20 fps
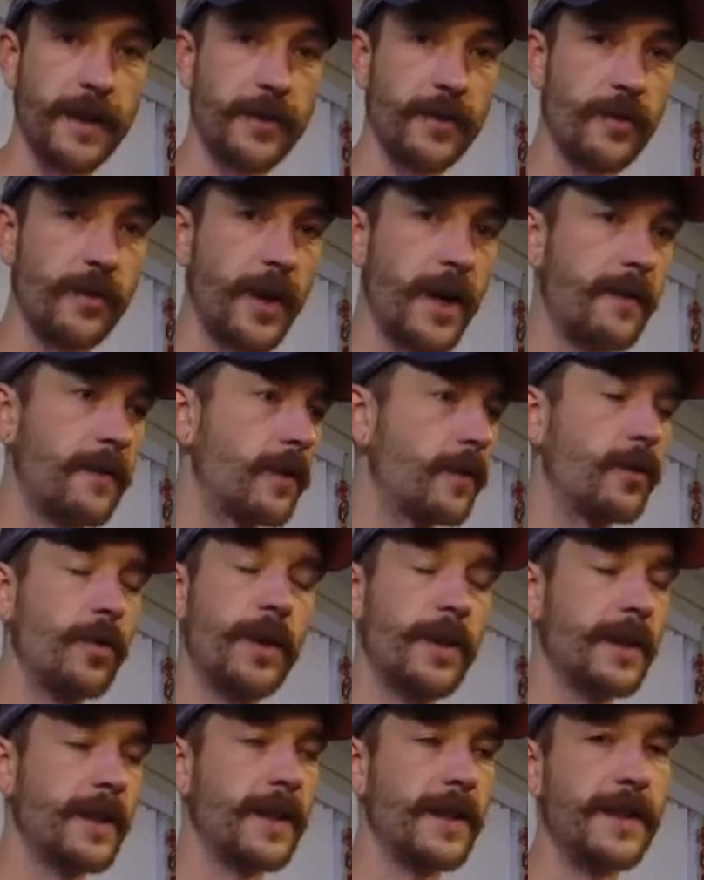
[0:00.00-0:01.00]
It's great for
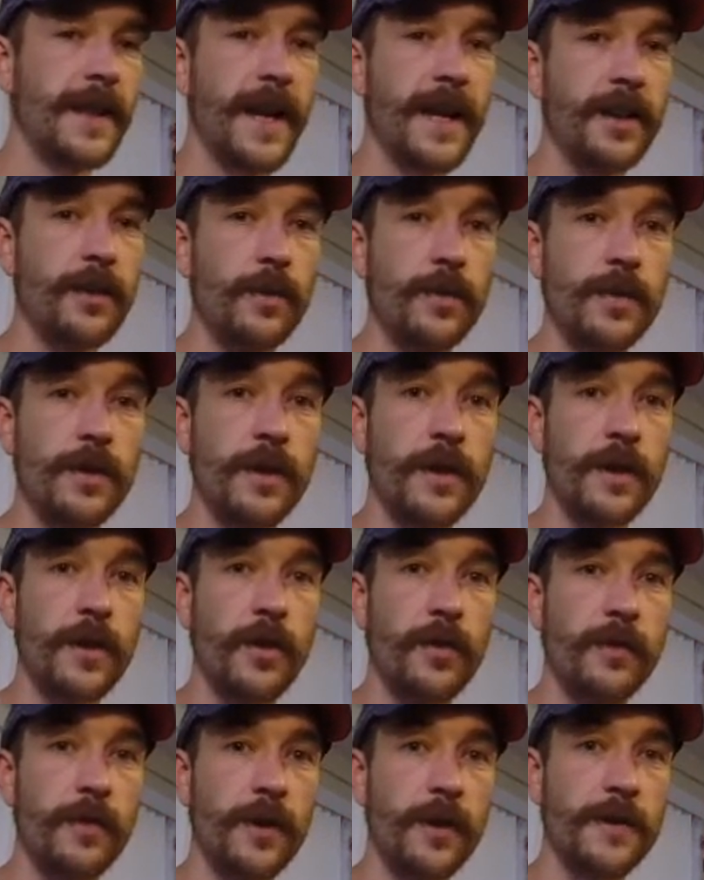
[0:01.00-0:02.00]
quickly deciding who's going to
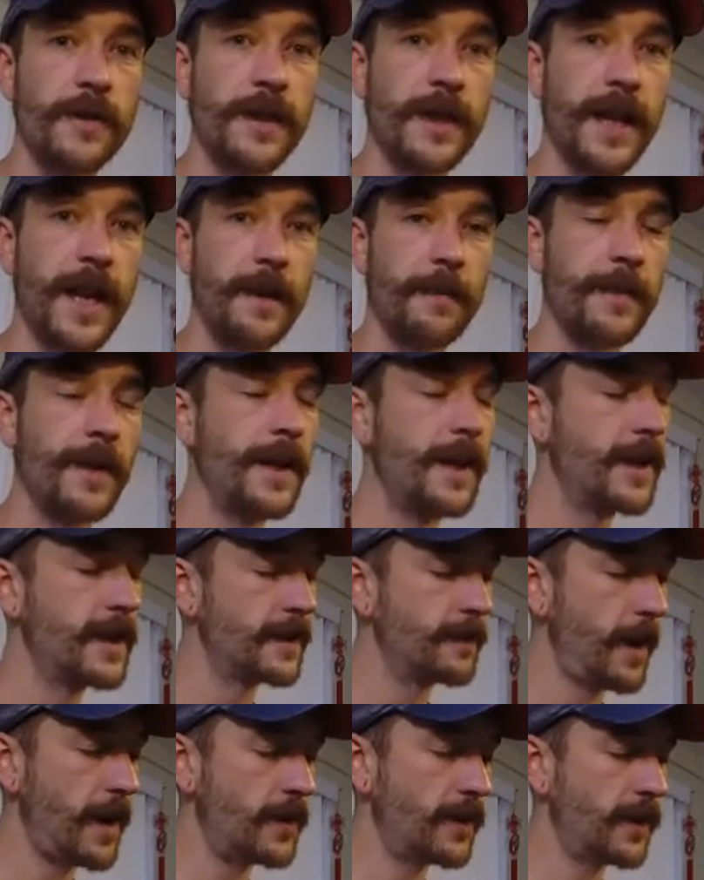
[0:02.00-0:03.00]
go first in the game,
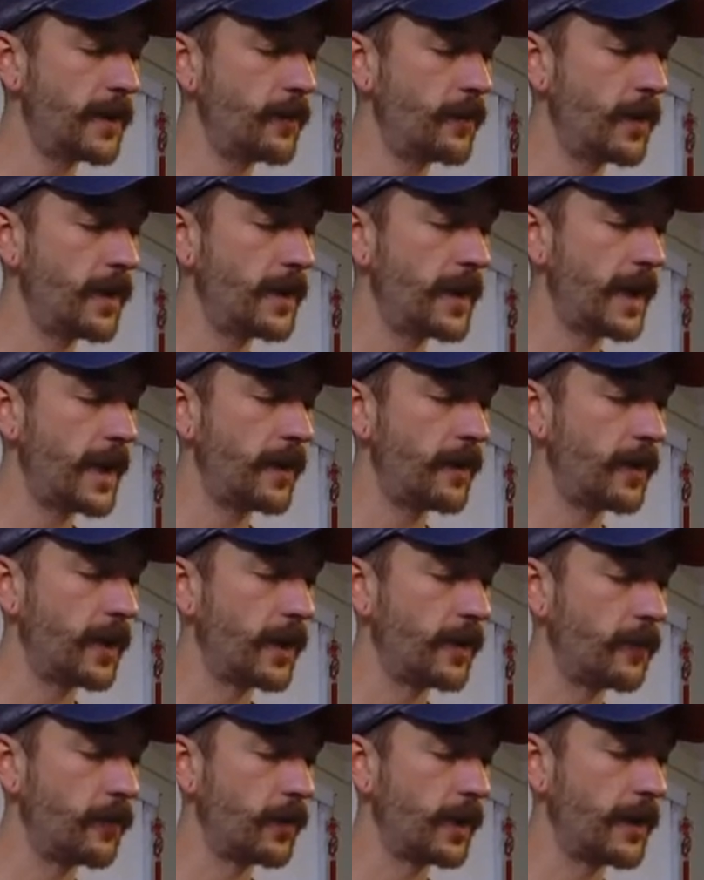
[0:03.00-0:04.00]
especially in one that
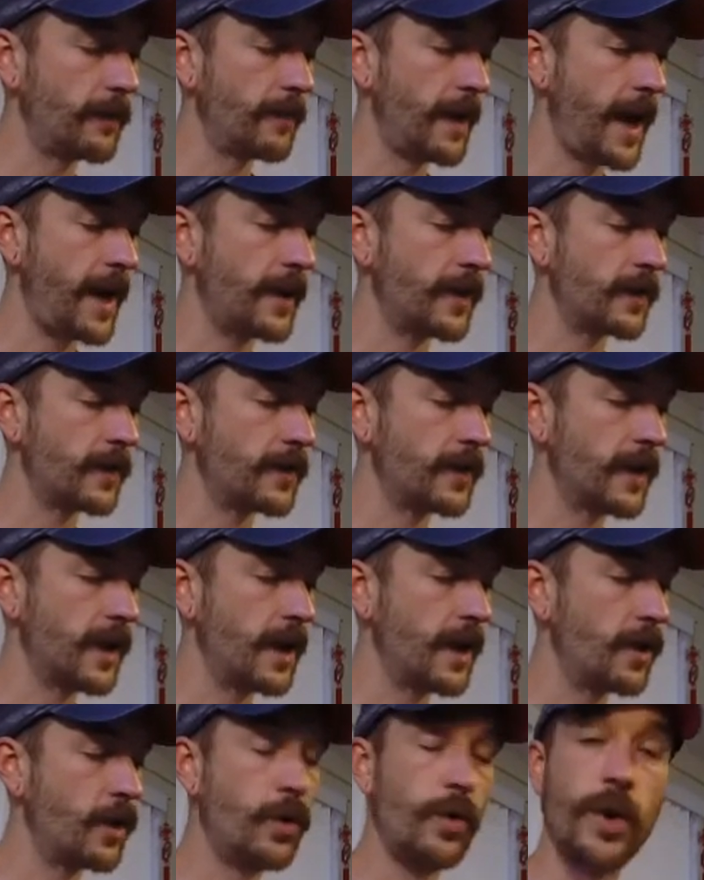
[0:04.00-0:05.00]
it really matters
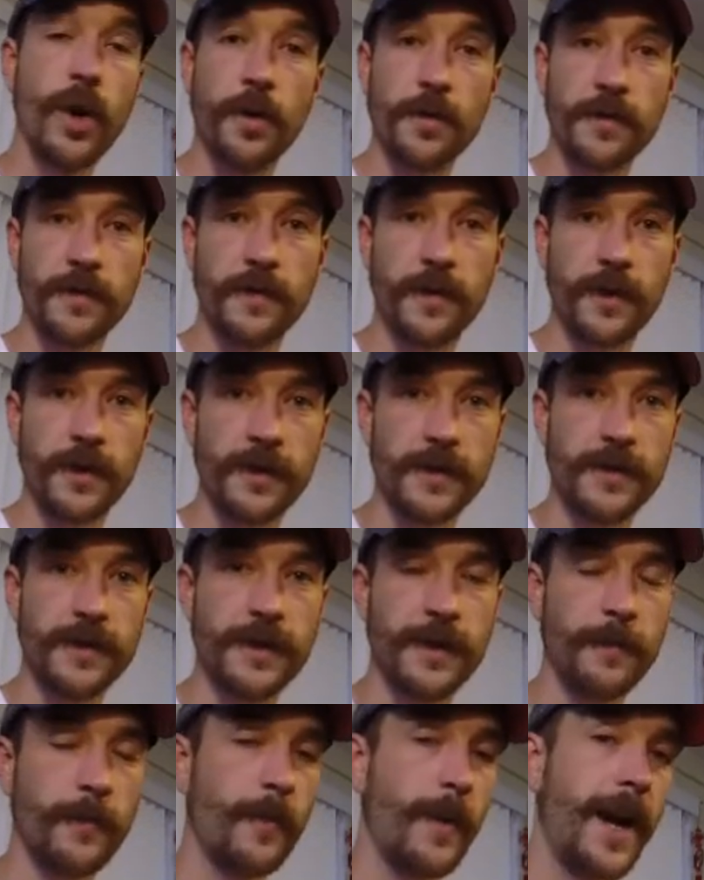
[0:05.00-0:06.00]
who goes
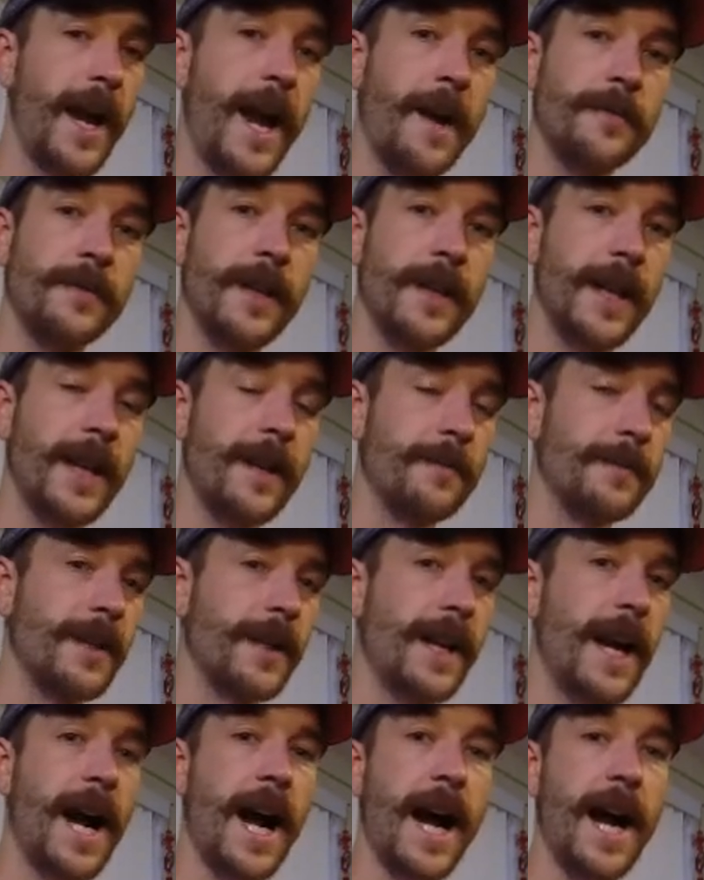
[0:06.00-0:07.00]
first. Some of my abstract games
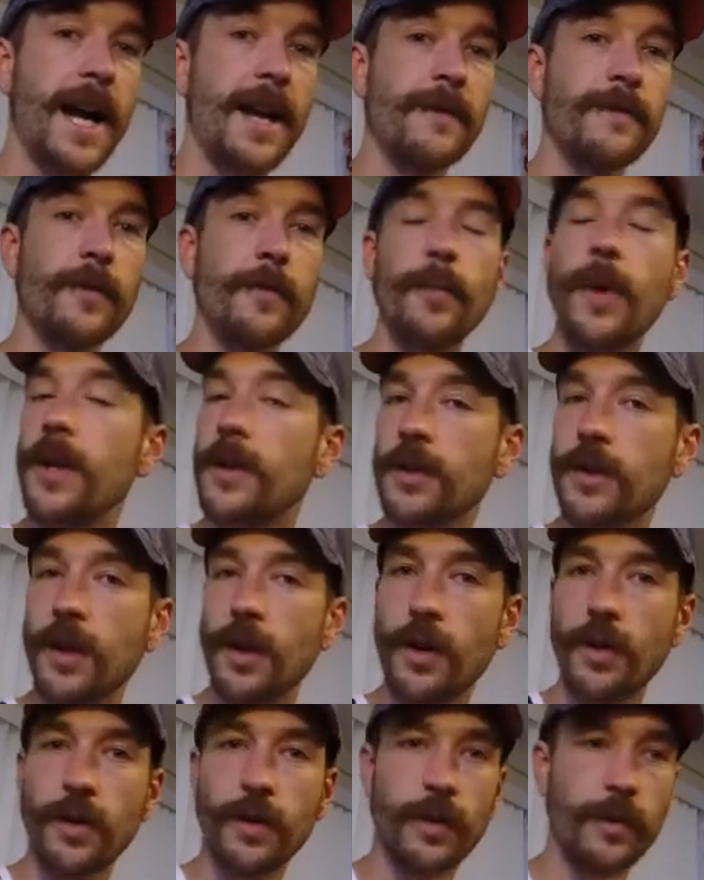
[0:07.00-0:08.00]
like Hive or
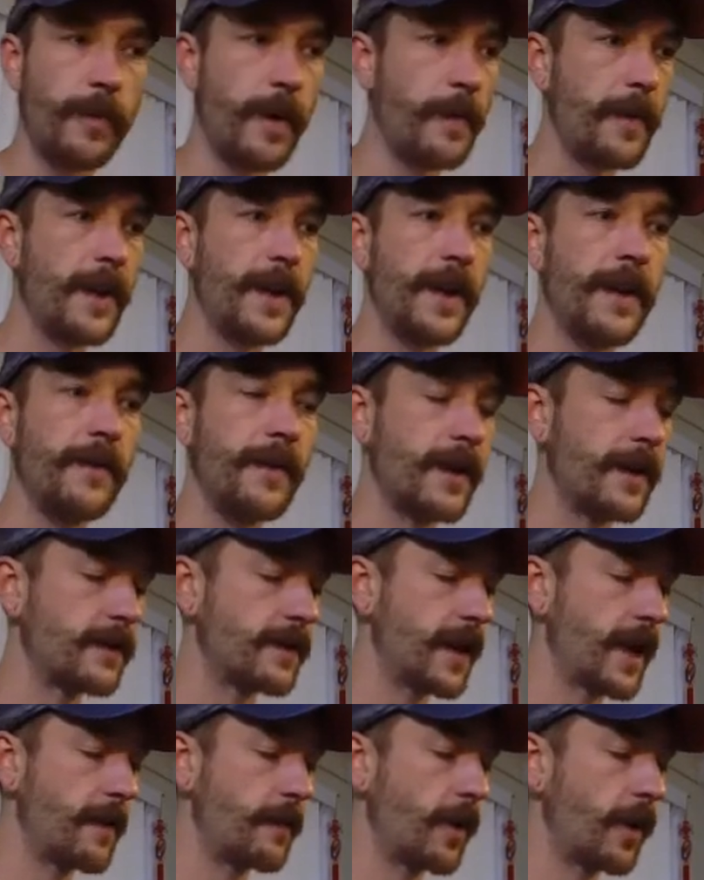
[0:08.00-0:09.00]
Pentago or maybe even
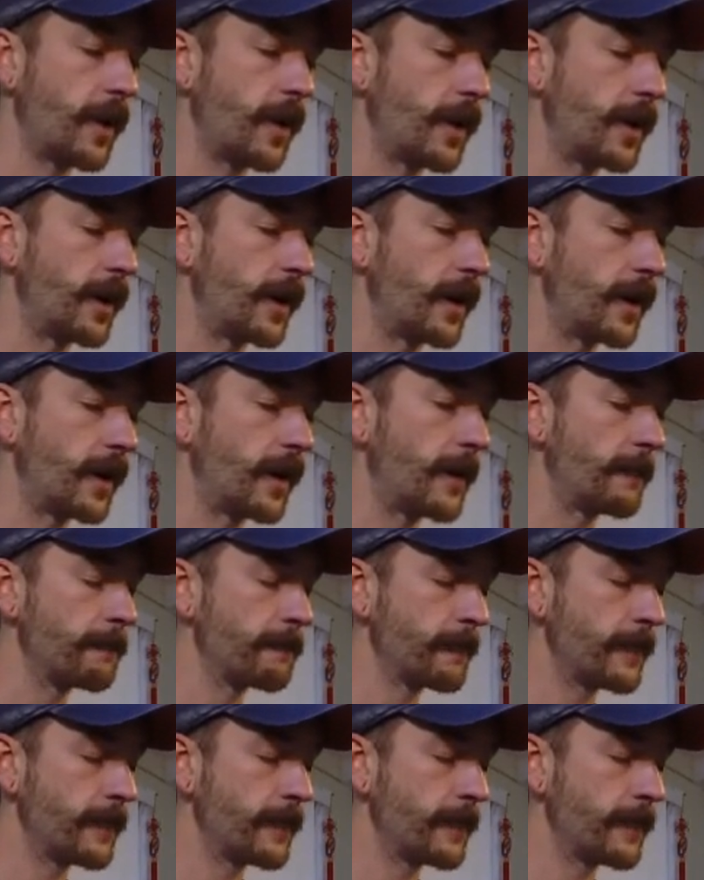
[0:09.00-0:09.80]
his game RRR.